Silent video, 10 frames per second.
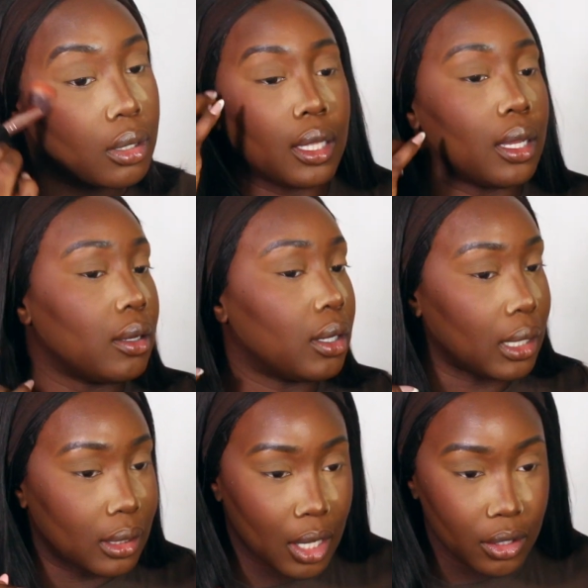Yeah,
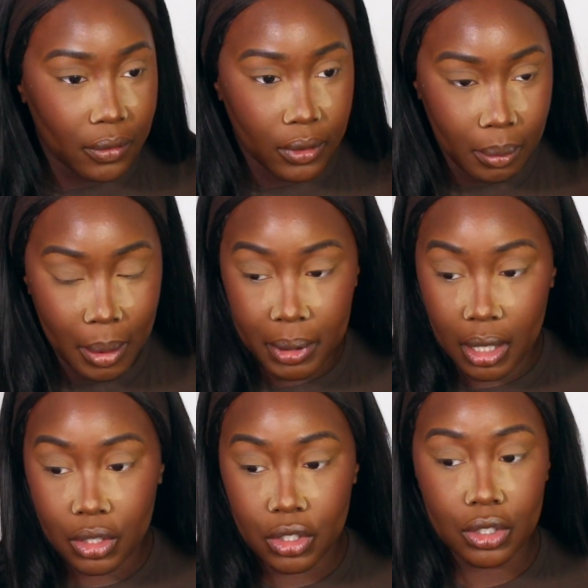okay, now that I've done my
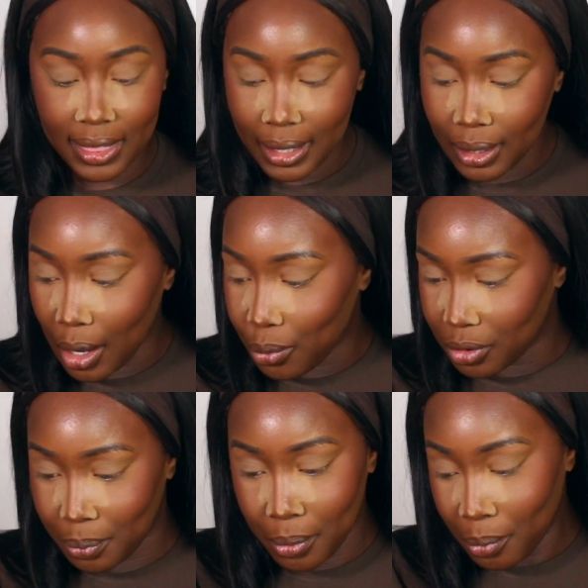blush, I think I want
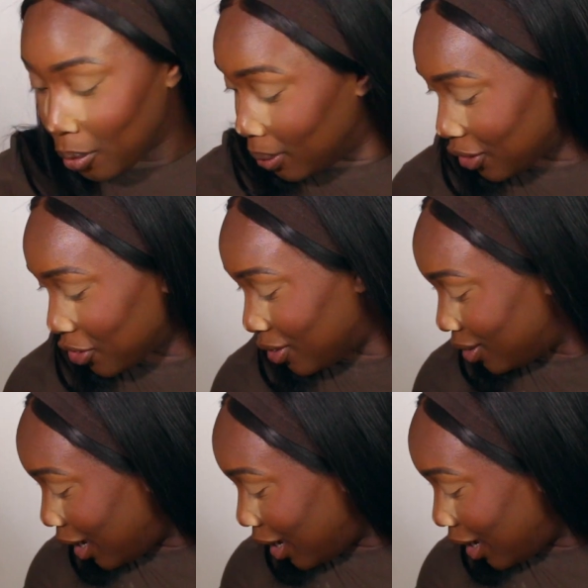to put more blush on.